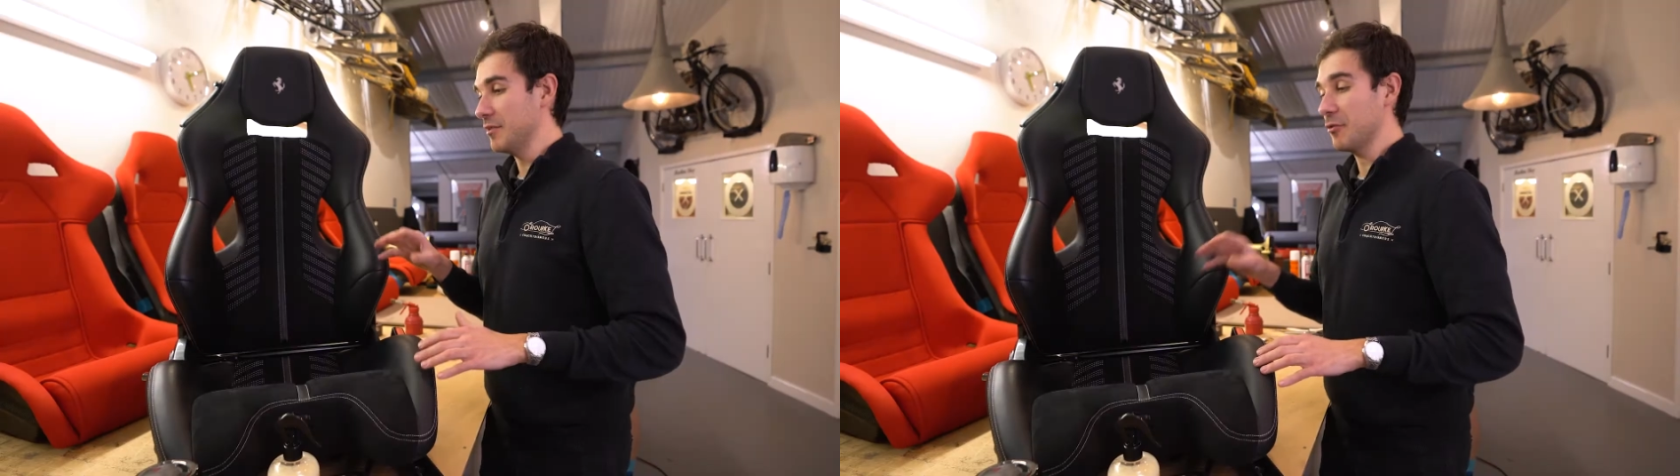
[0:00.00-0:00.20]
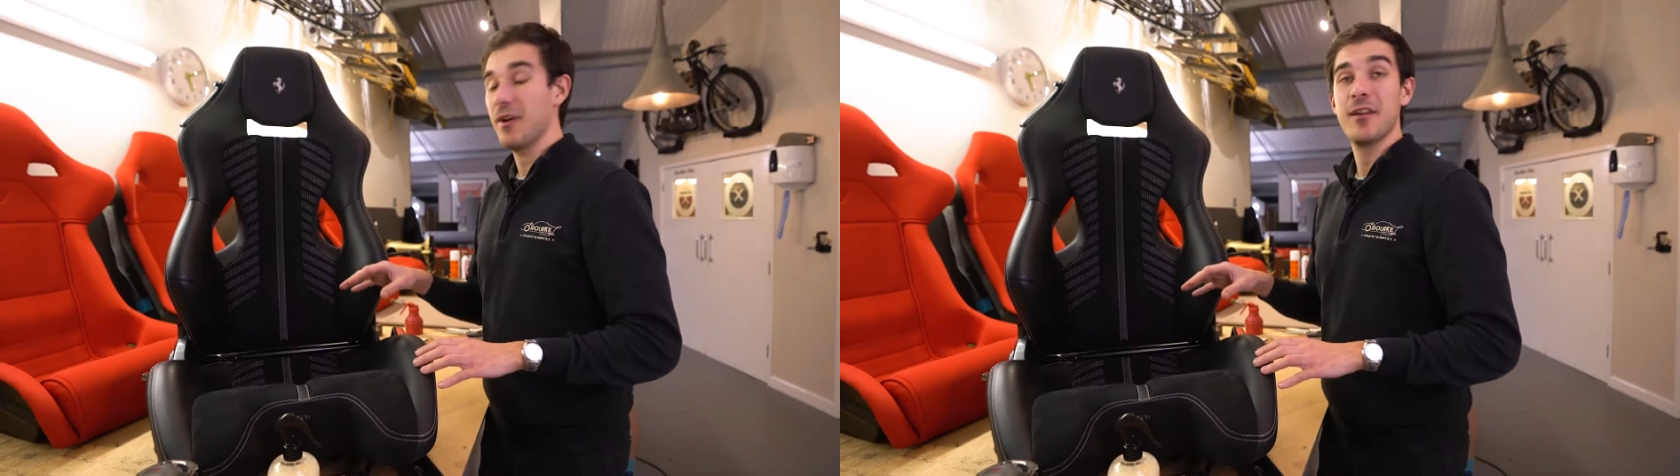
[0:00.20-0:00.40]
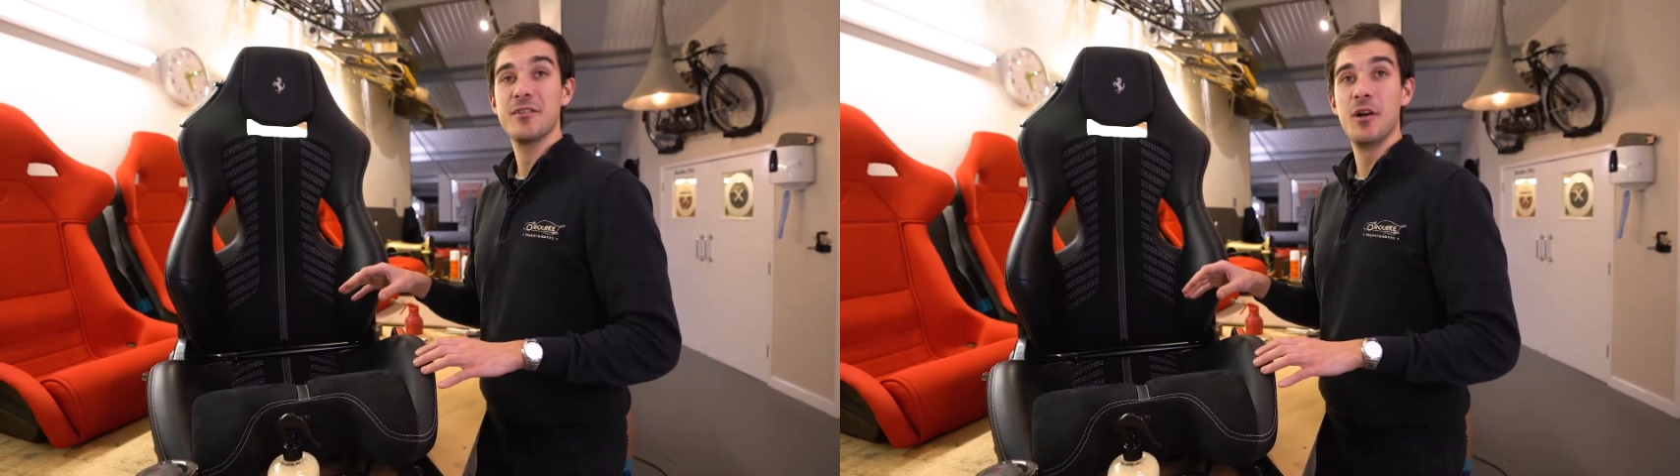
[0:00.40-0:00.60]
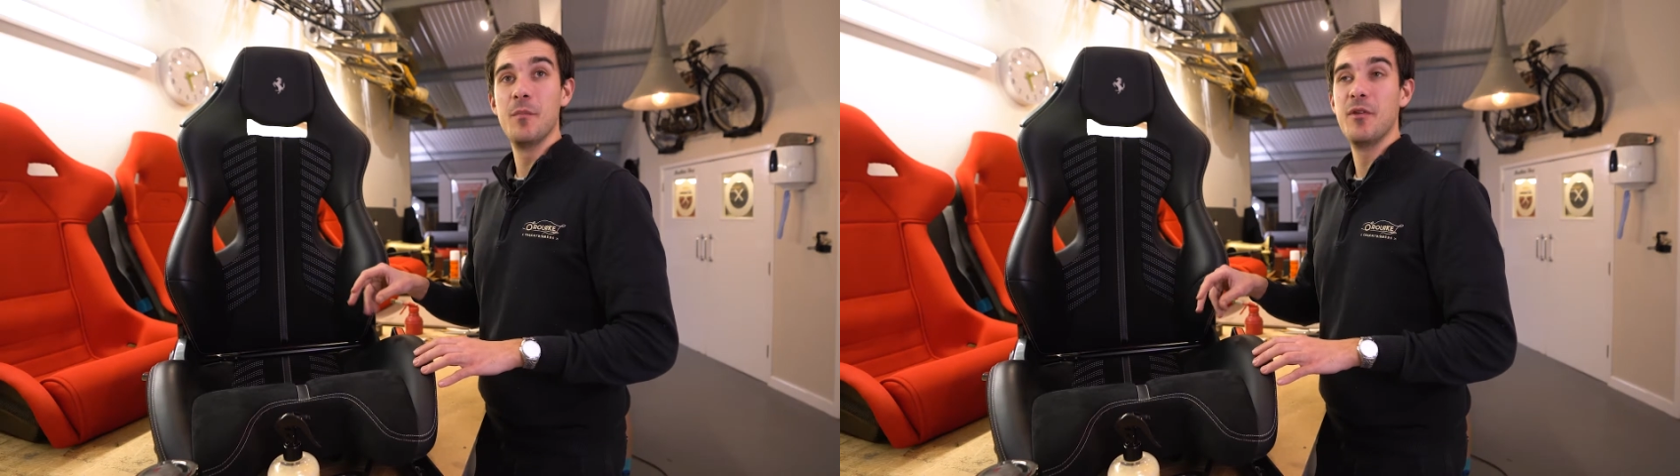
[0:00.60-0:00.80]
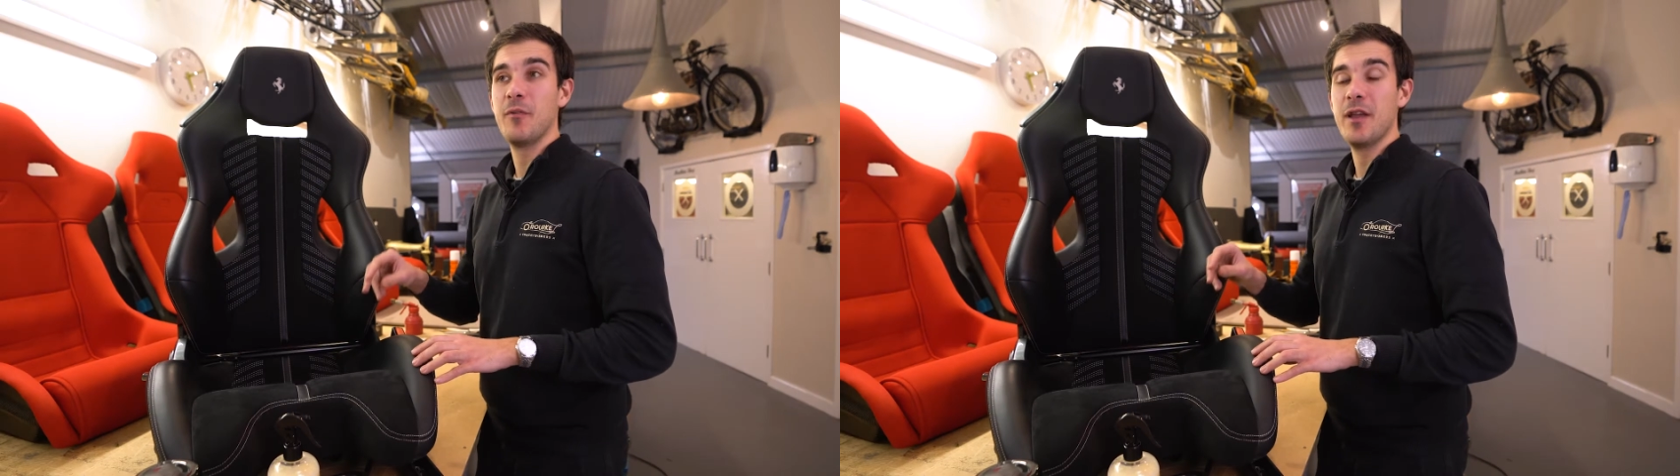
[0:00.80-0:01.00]
it's a great
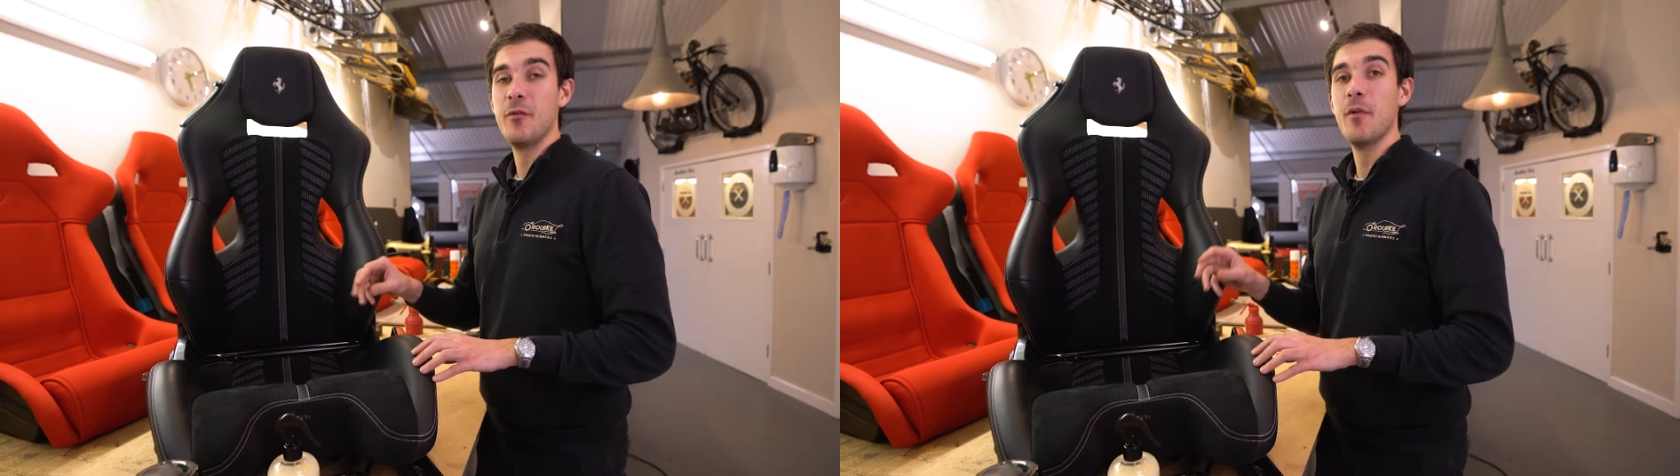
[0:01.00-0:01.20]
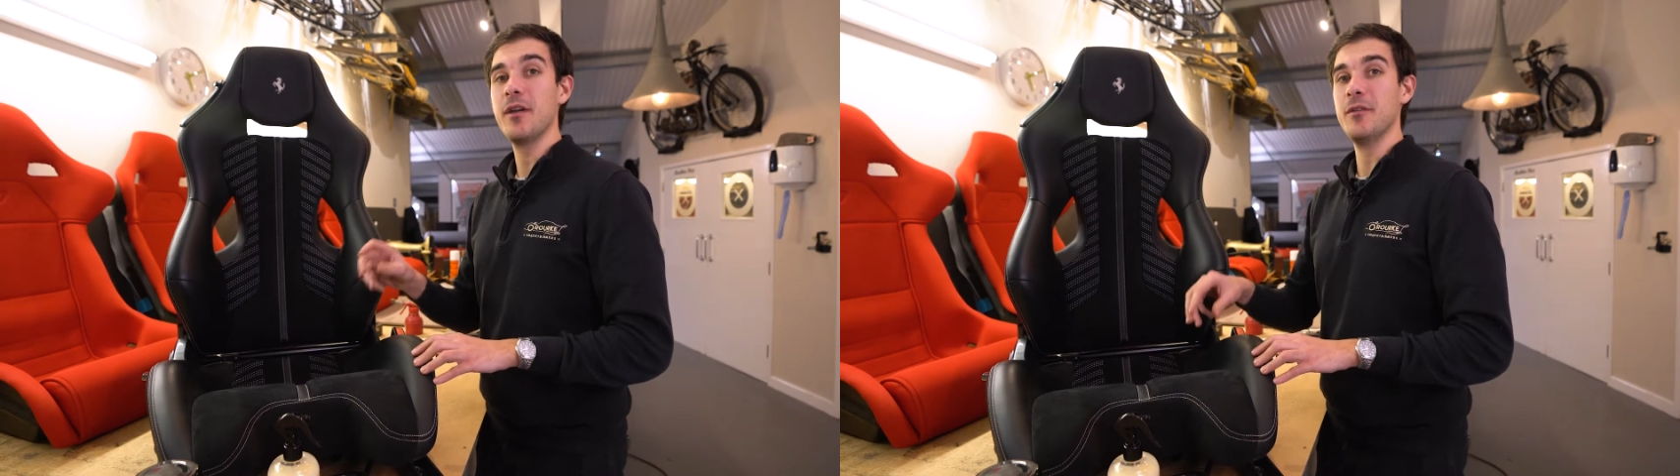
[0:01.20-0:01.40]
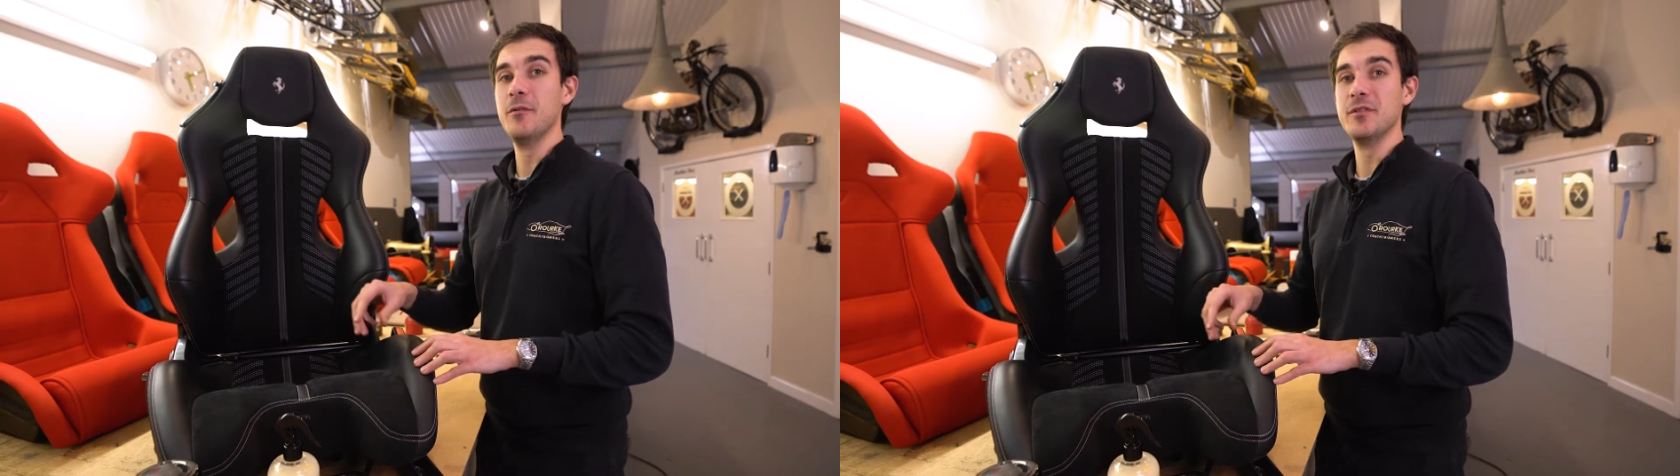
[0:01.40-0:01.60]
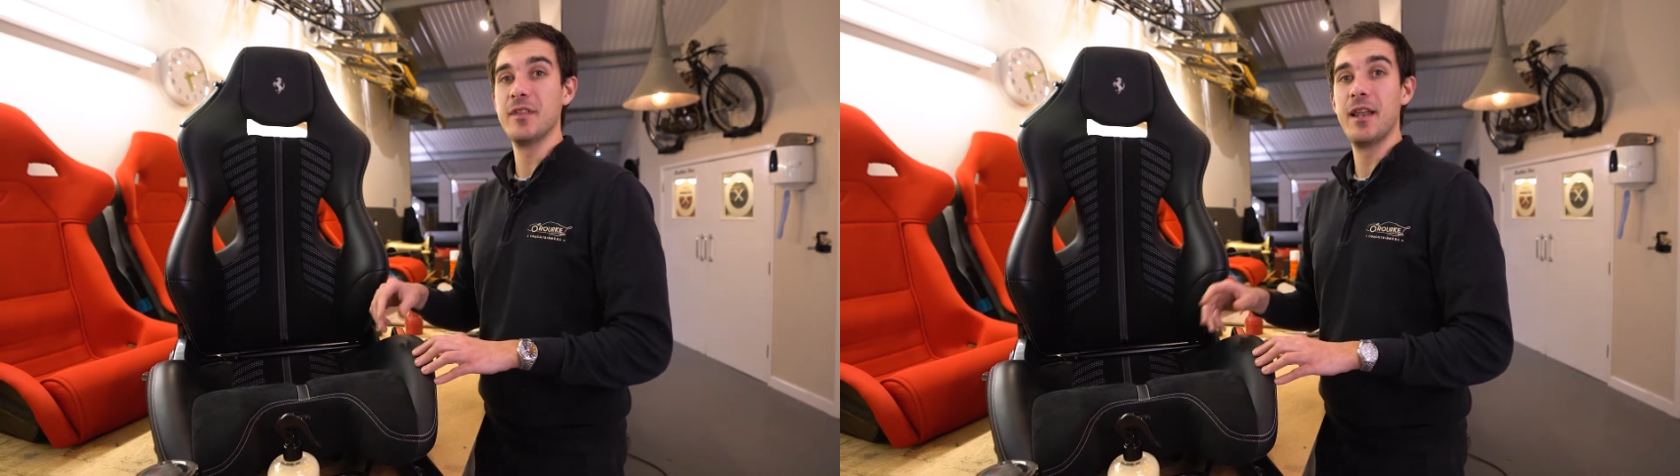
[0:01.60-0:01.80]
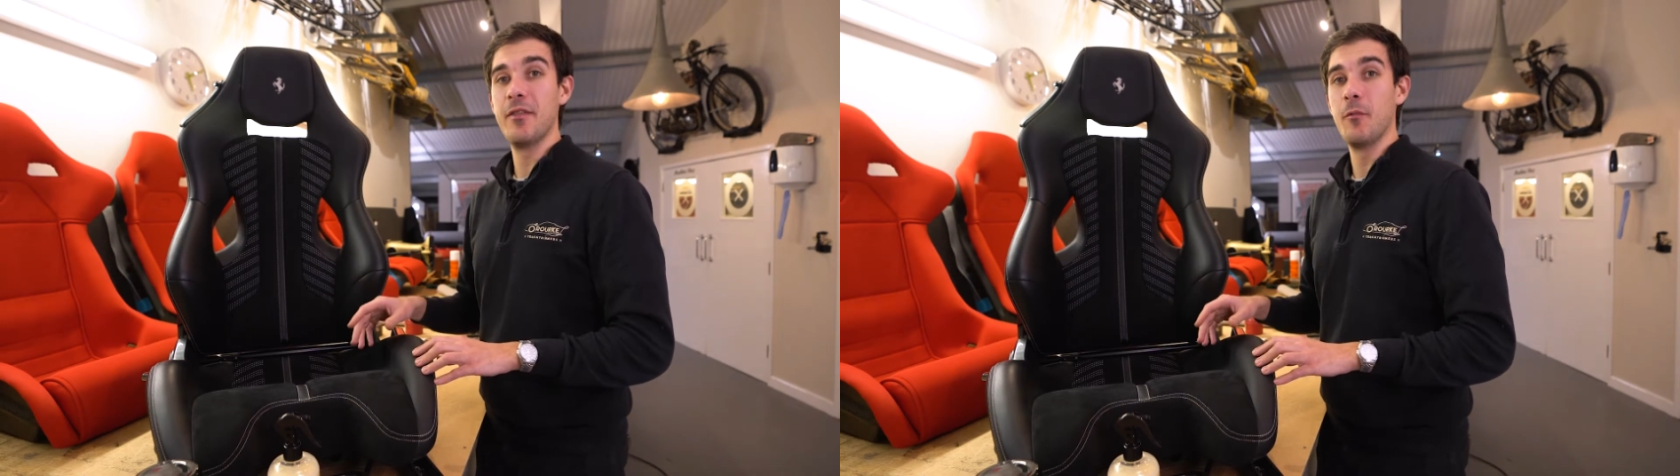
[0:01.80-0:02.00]
example of where you might use
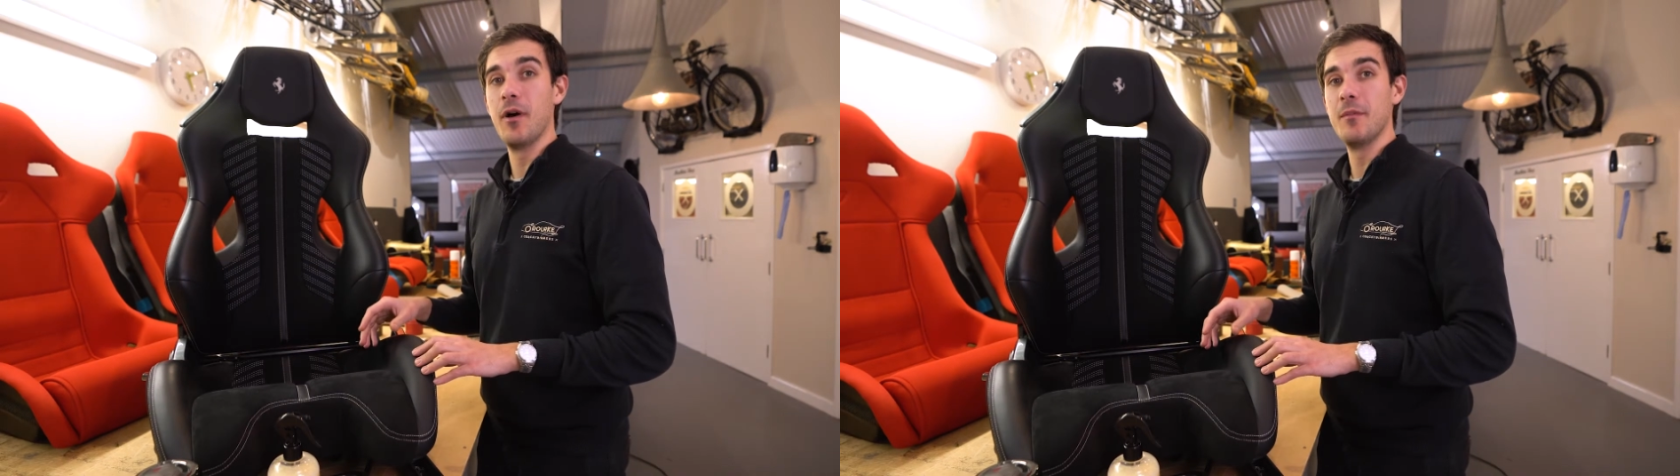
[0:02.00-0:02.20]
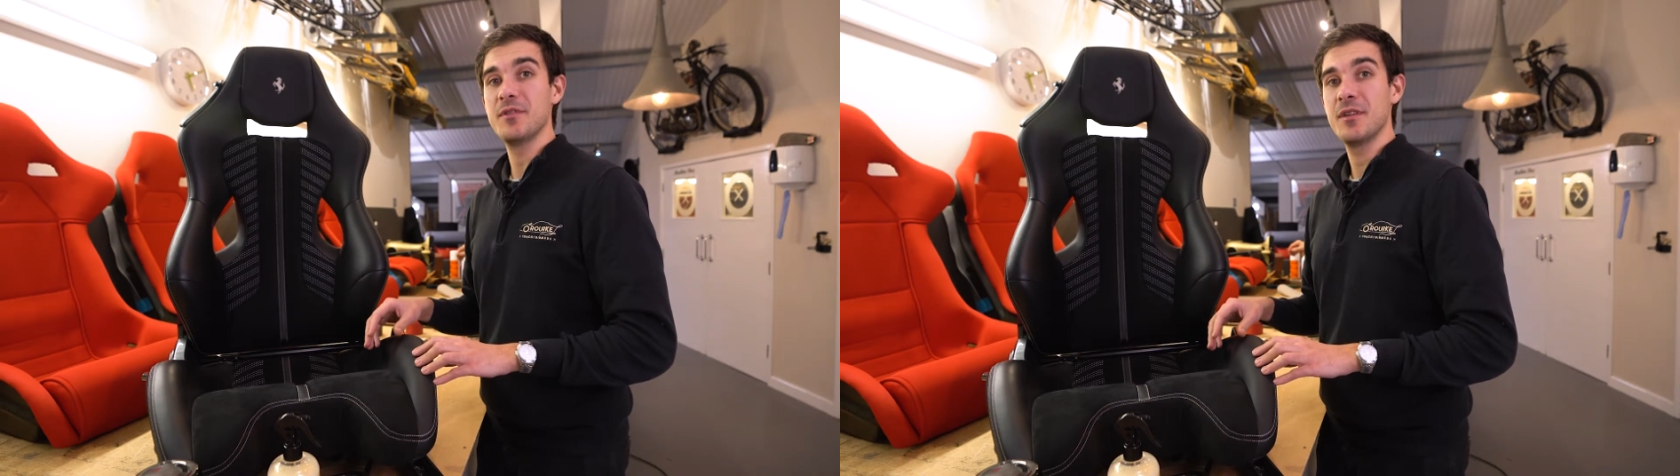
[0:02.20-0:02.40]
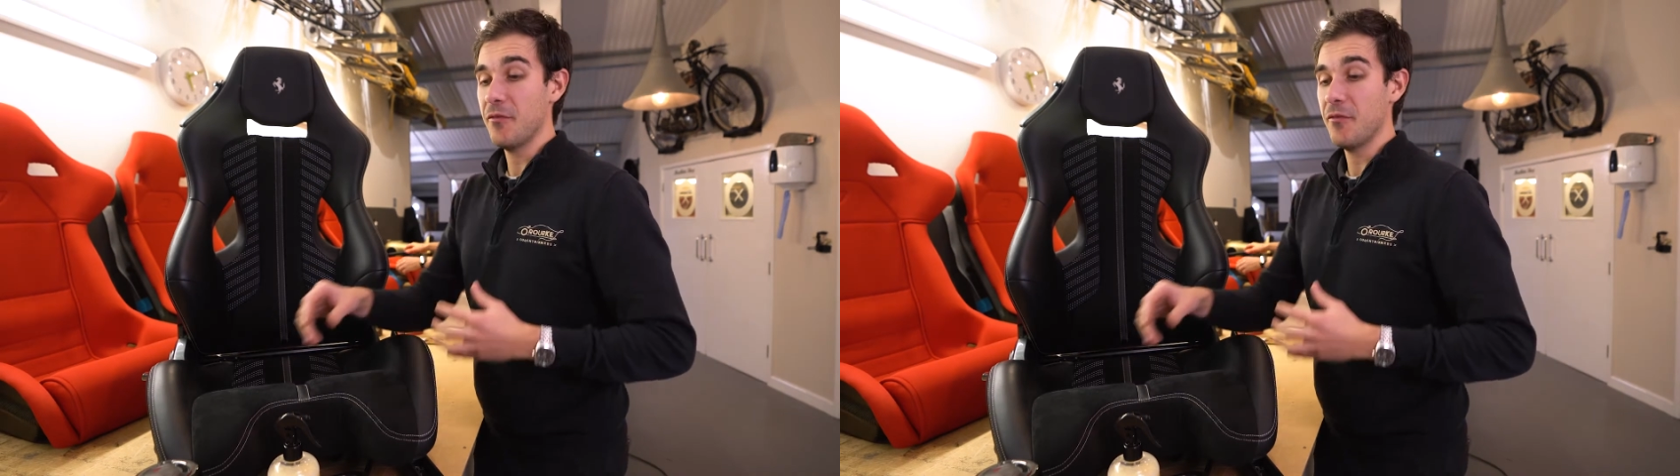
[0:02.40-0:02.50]
the leather wipes.